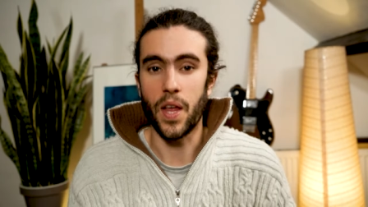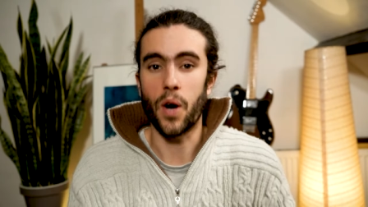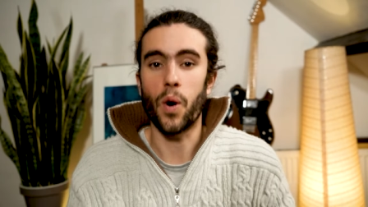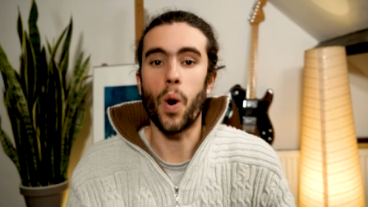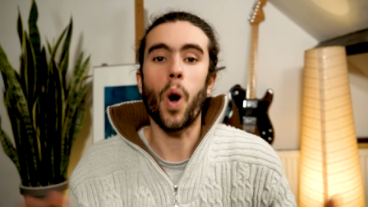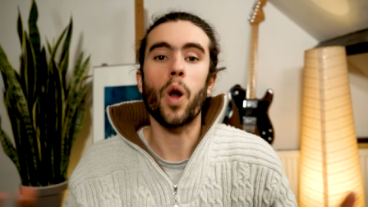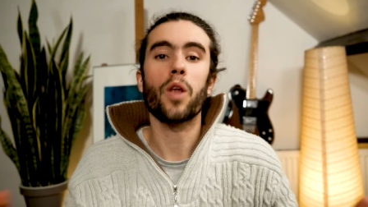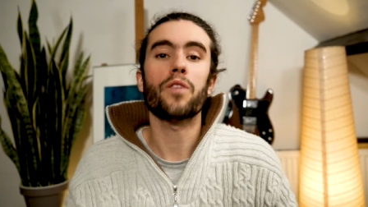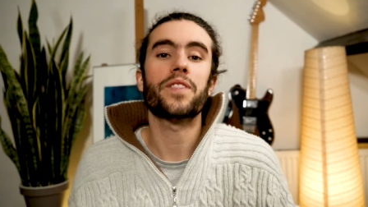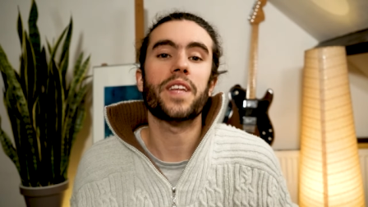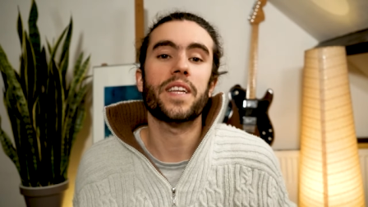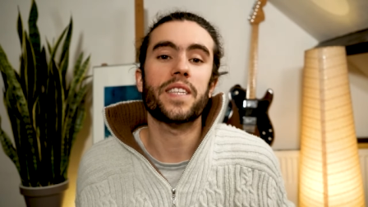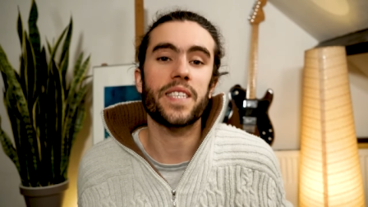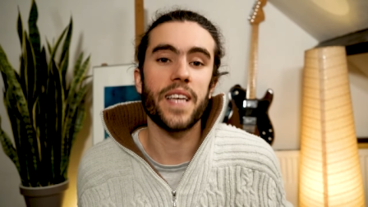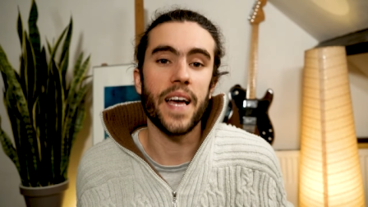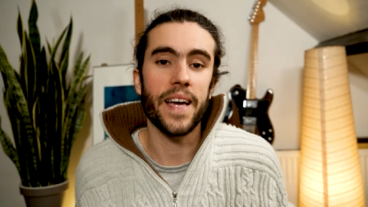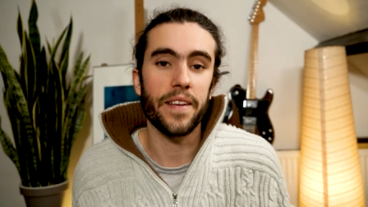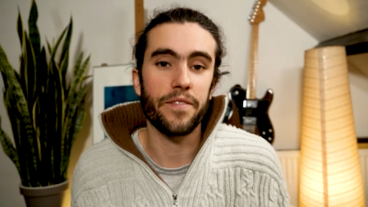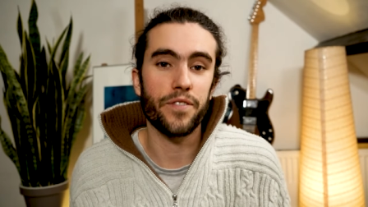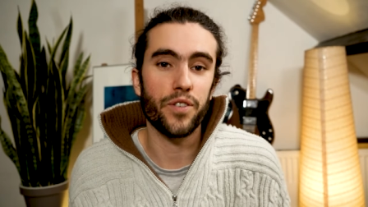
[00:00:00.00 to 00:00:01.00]
Now, all of that
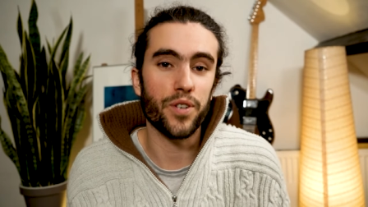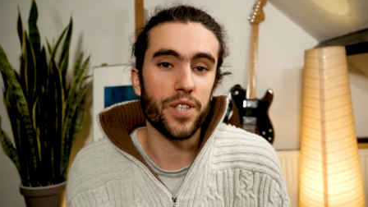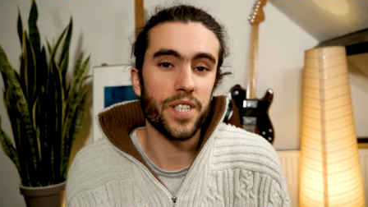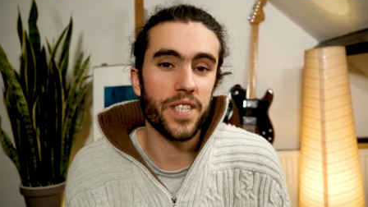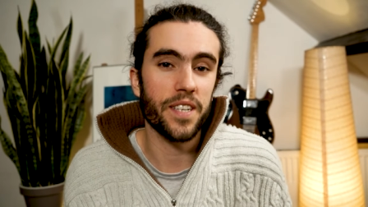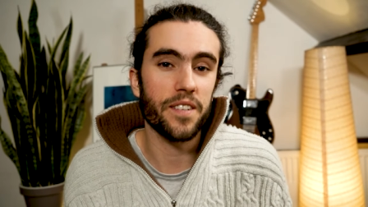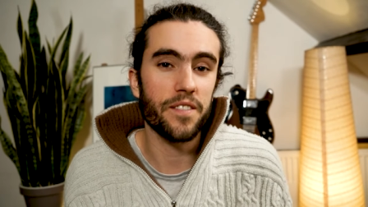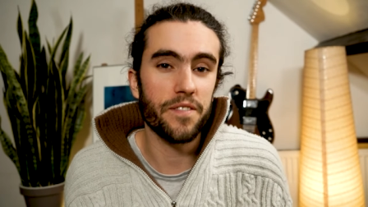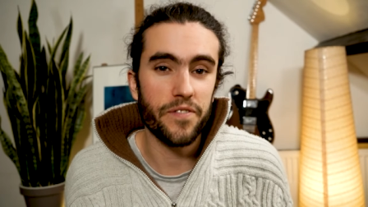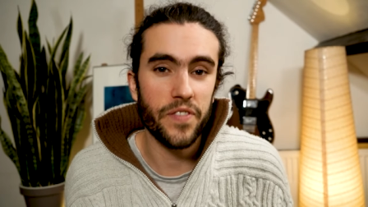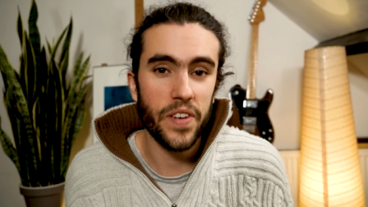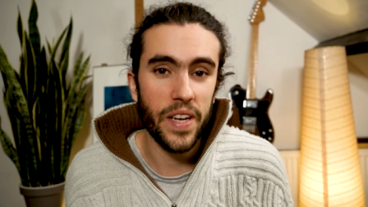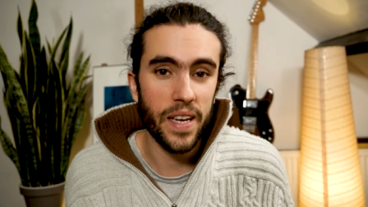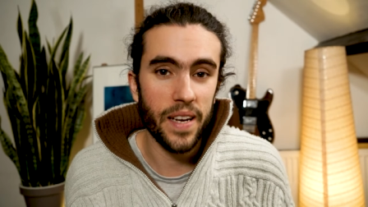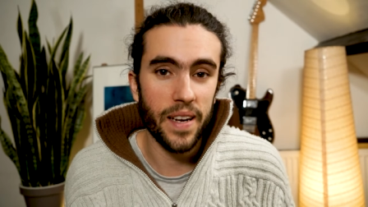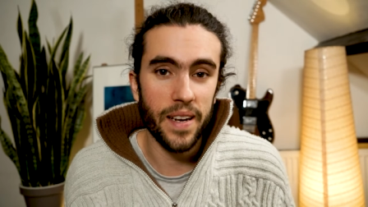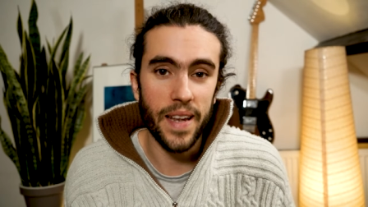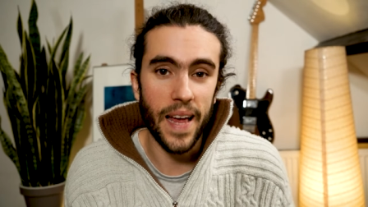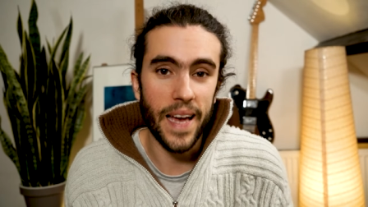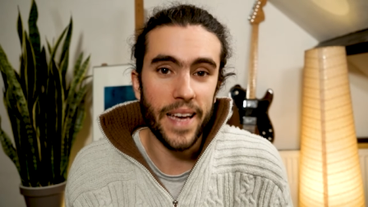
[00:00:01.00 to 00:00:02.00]
said, if you're still
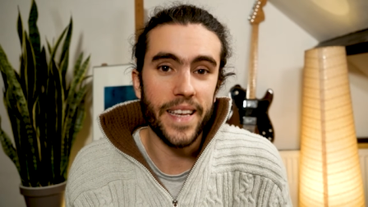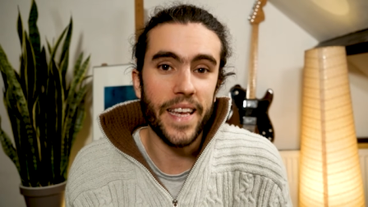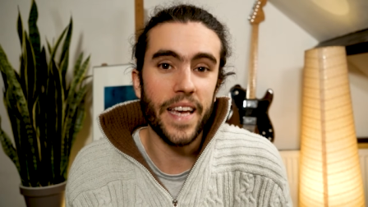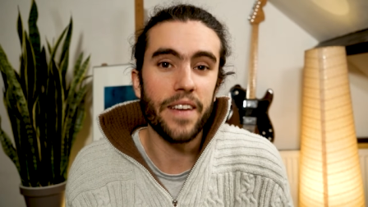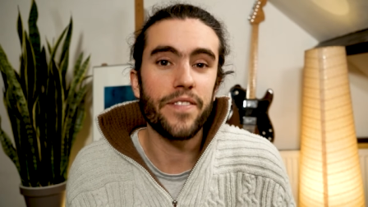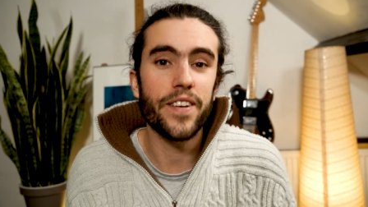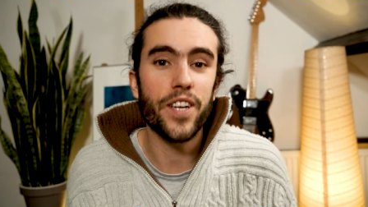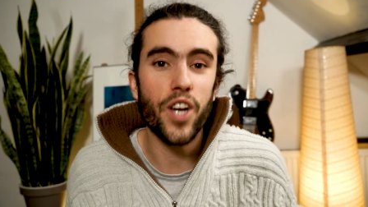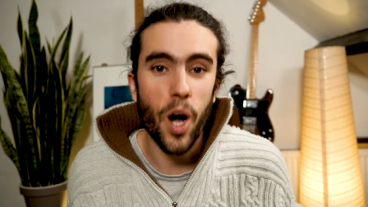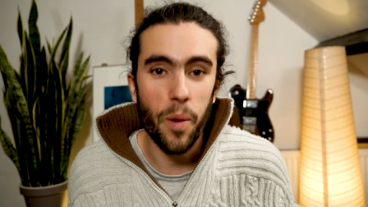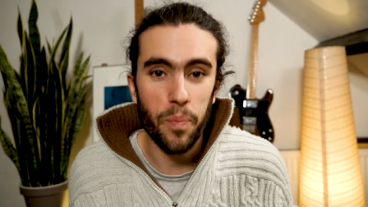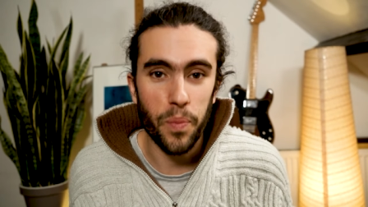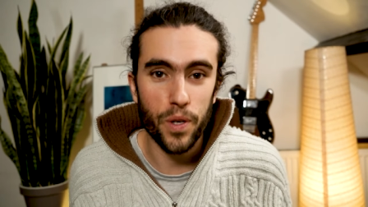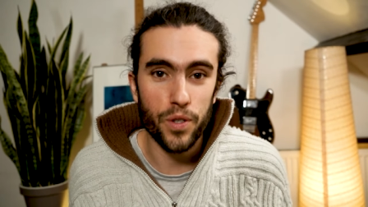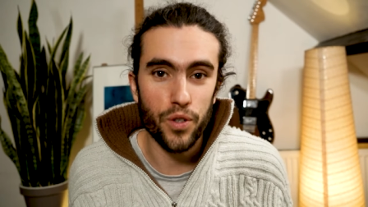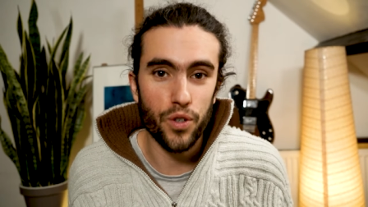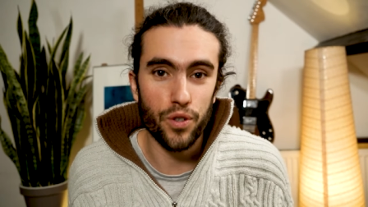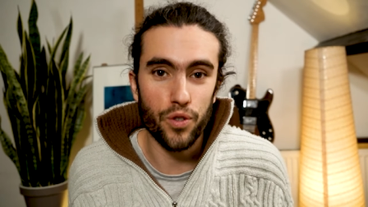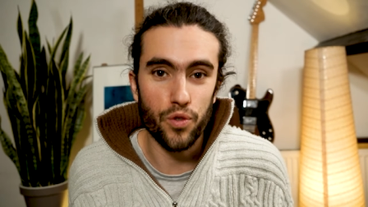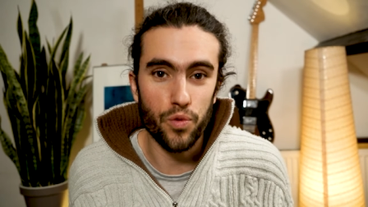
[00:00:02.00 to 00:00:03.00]
feeling like giving up
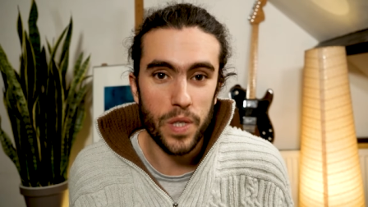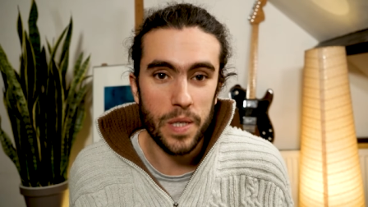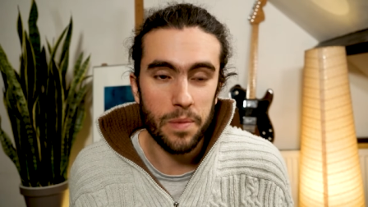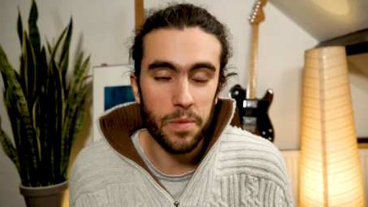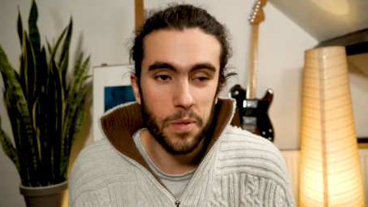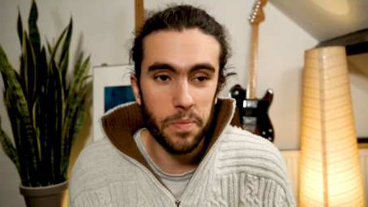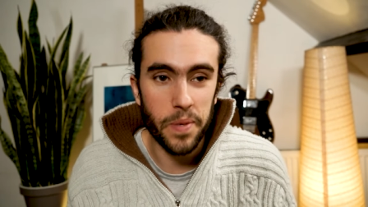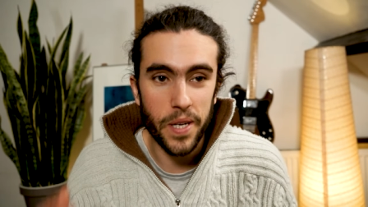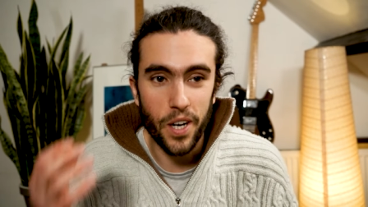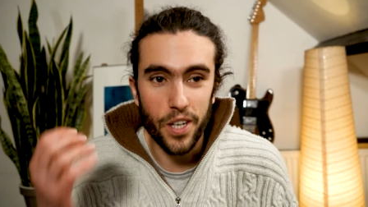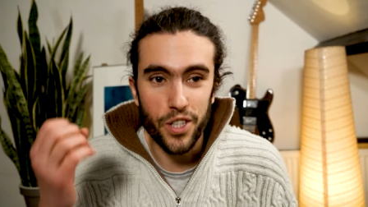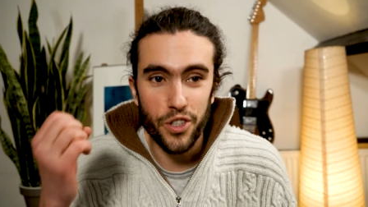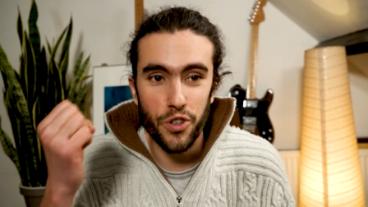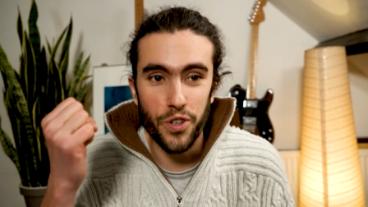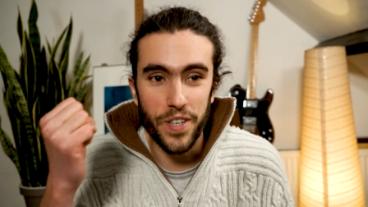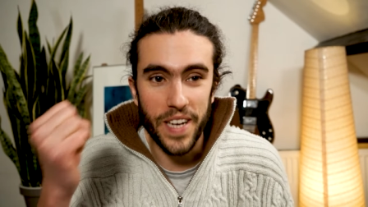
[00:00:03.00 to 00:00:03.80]
on your dreams because you